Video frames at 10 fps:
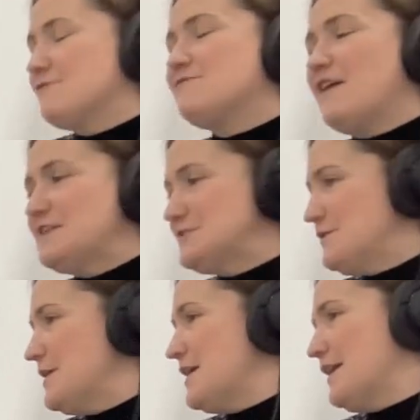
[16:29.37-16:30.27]

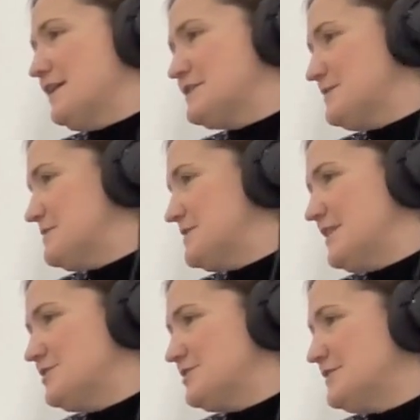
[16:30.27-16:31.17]
fine-tuning and
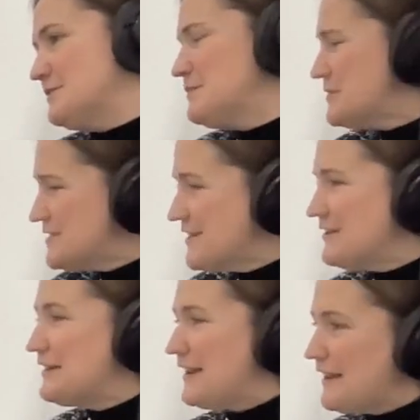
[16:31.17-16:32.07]
customizations,
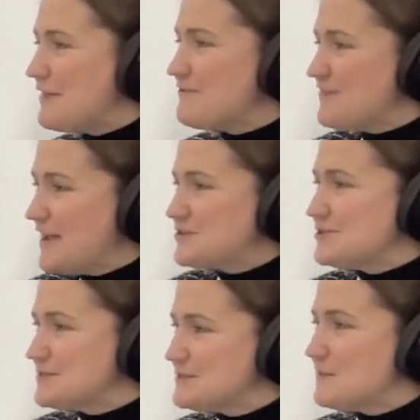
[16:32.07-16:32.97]
particularly in the
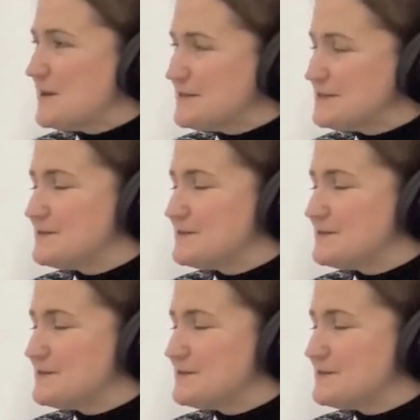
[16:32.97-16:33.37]
fashion space.